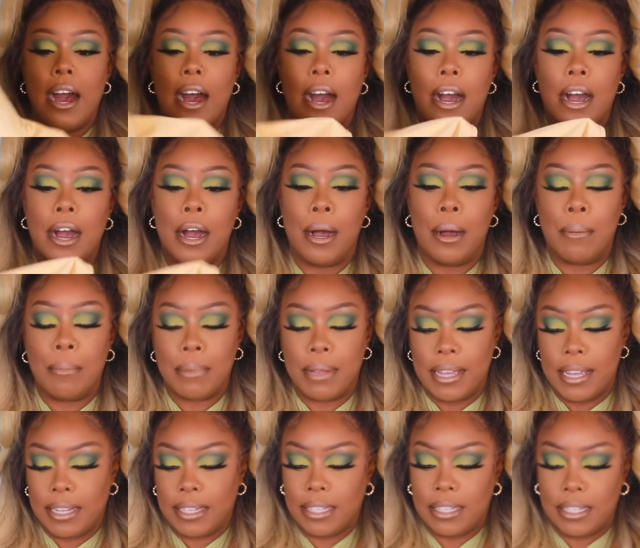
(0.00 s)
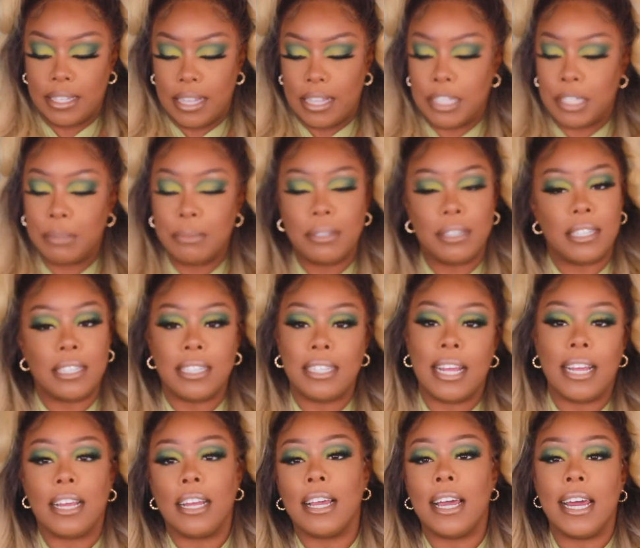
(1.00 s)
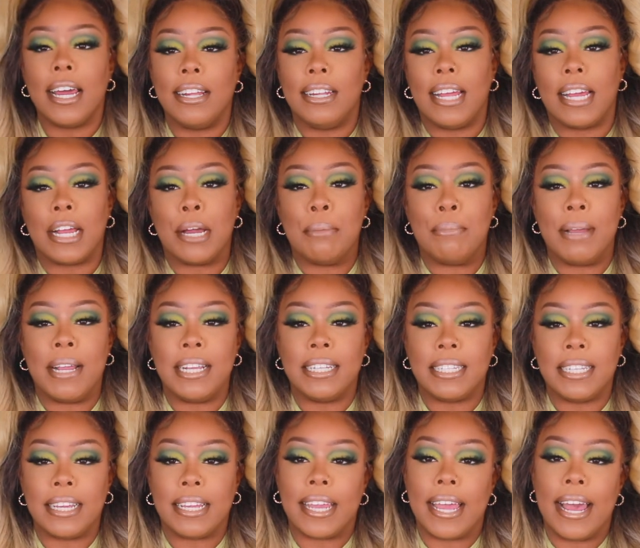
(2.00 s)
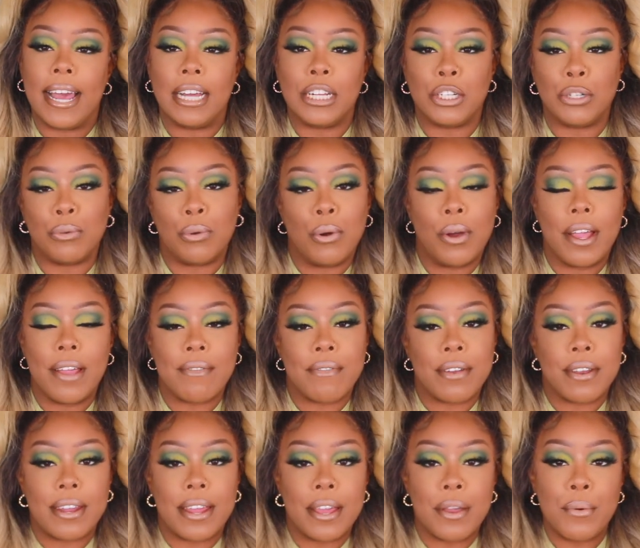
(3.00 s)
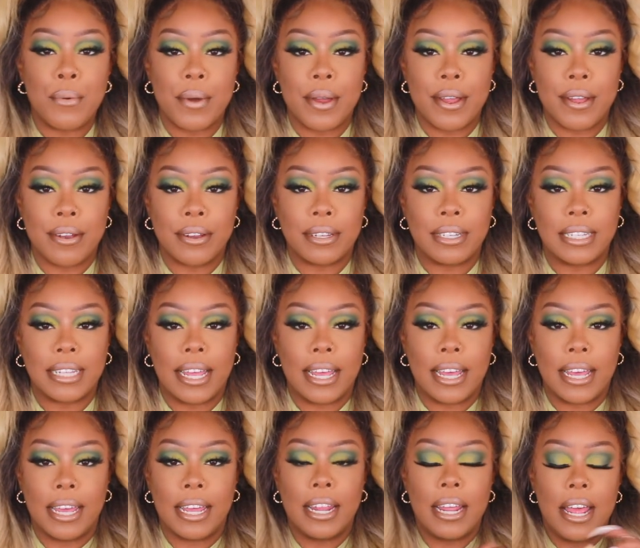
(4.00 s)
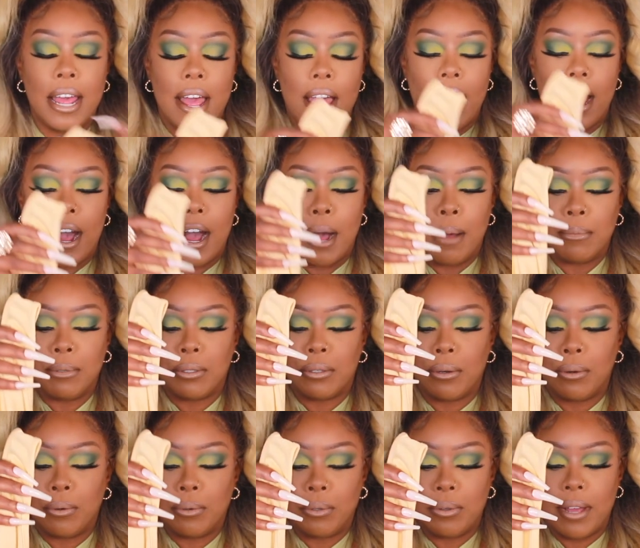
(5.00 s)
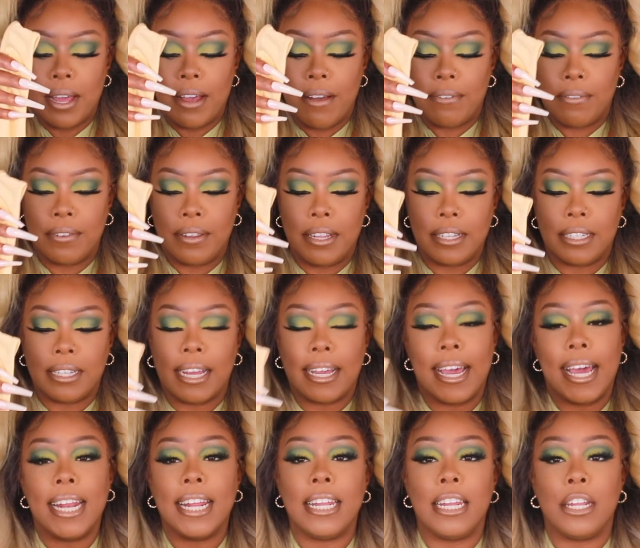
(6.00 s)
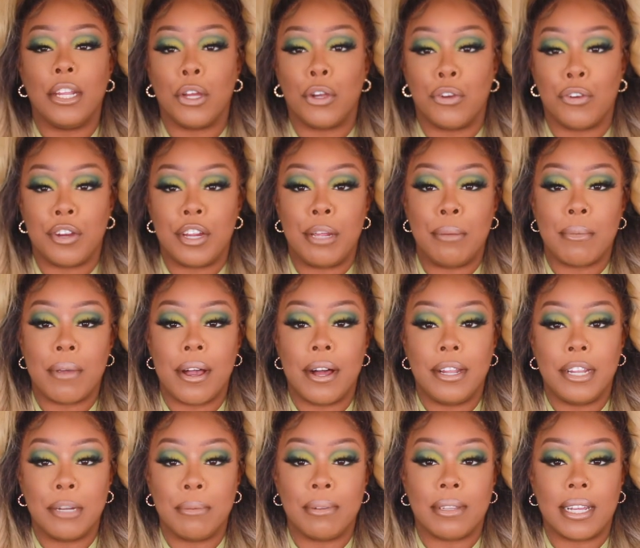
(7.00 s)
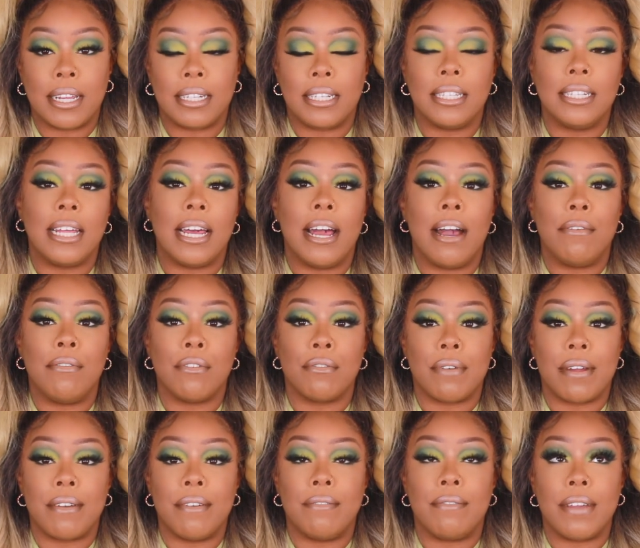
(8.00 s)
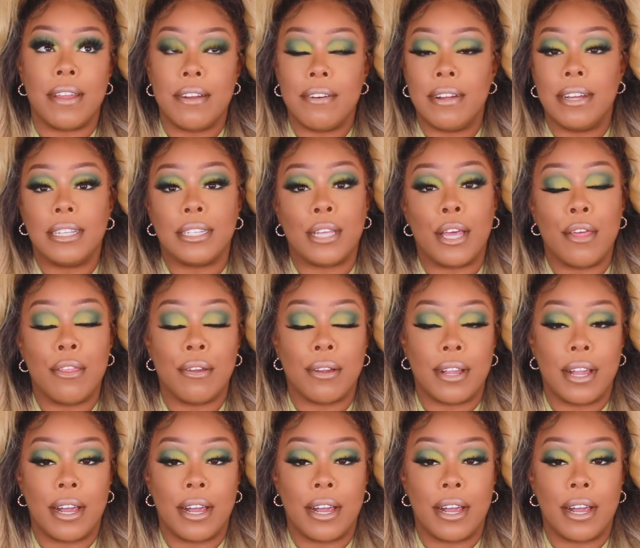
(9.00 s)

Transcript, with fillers: Um, it's it's just like a of like a basic casual everyday wear set. Um, so you have it's I got it in the cream color, but they did have a, various other